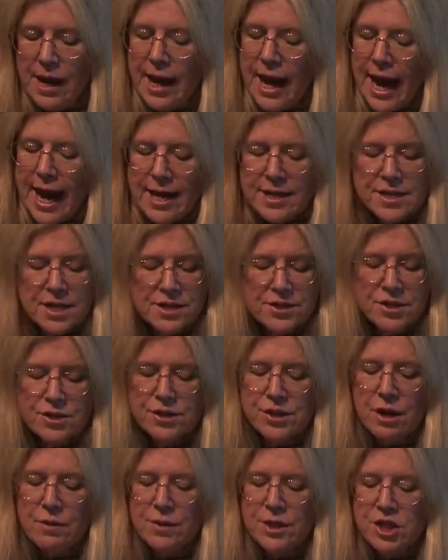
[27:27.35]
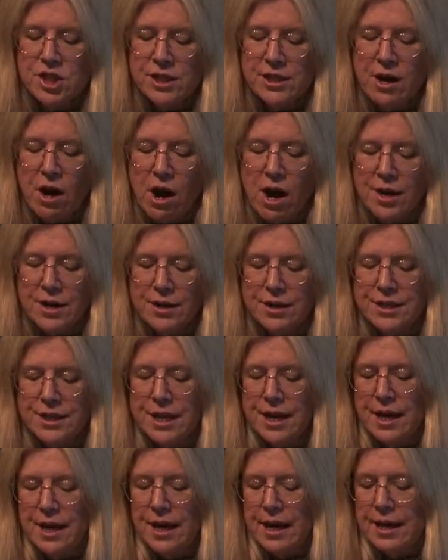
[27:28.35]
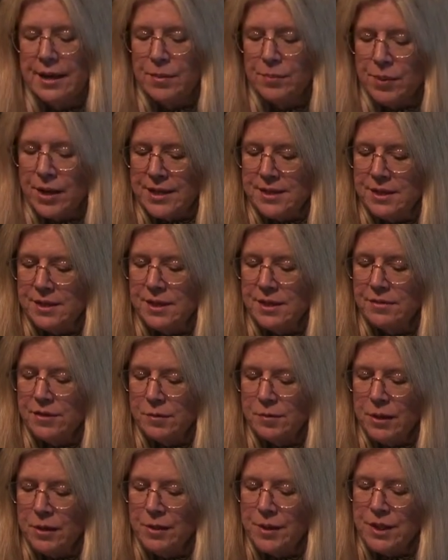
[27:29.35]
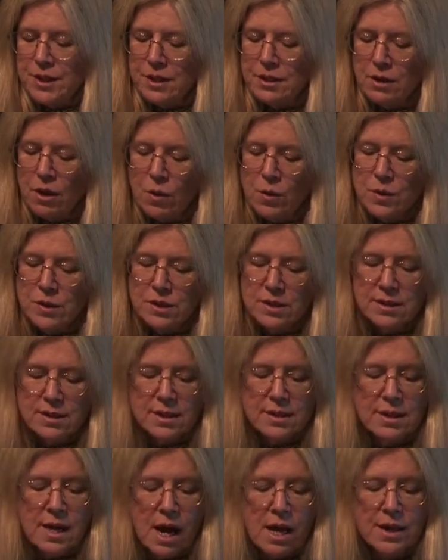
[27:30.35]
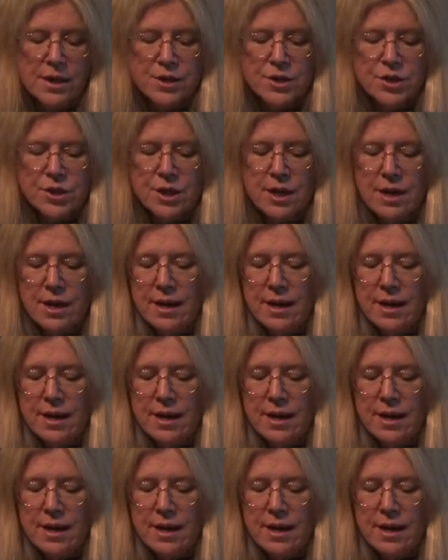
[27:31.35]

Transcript: Ancestors are richly honored, and the presence of spirits and ghosts is acknowledged.